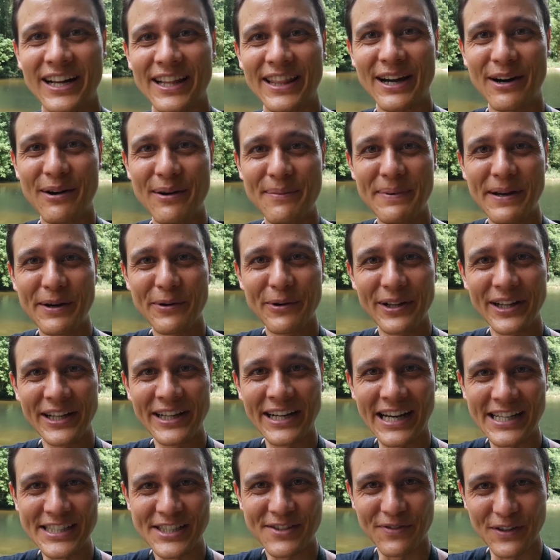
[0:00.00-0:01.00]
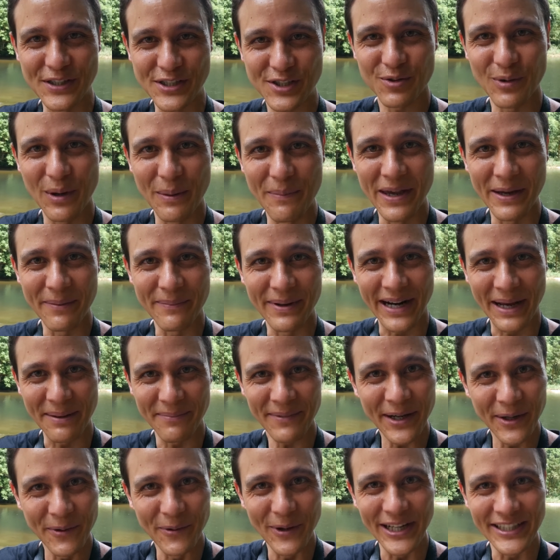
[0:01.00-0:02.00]
That would be really nice for swimming, but I'm
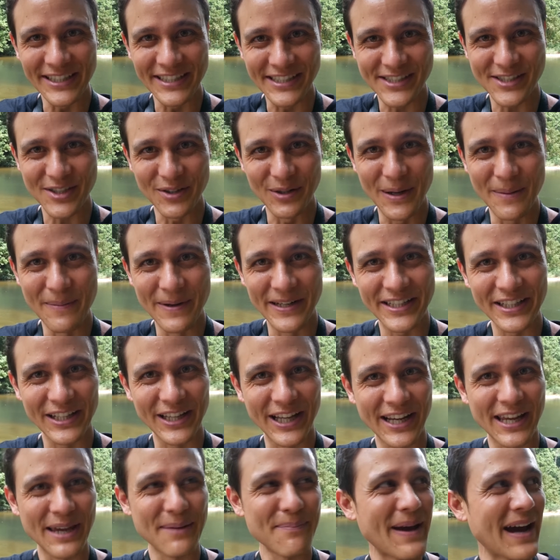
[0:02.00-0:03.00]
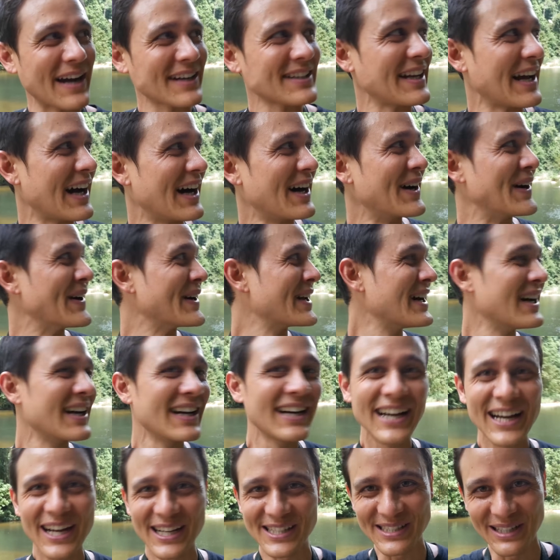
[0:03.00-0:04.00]
gonna wait to swim until I get back down,
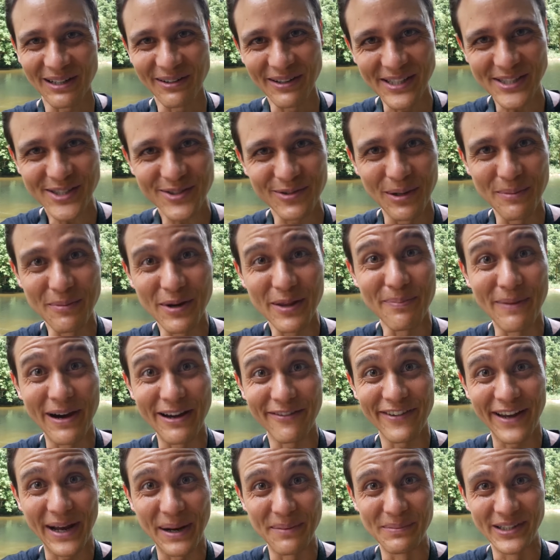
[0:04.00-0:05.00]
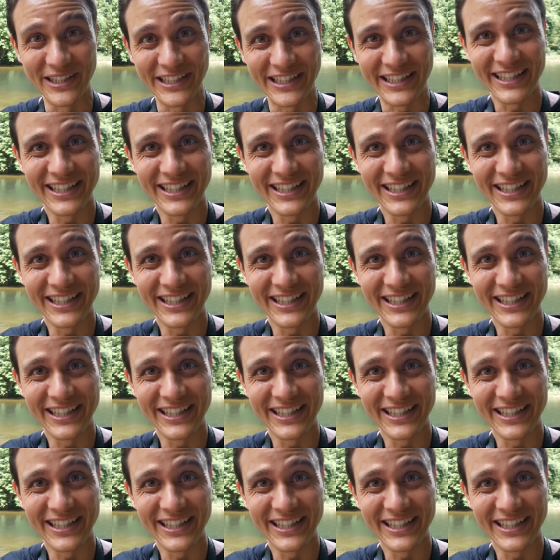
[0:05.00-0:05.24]
because I want to swim with my family.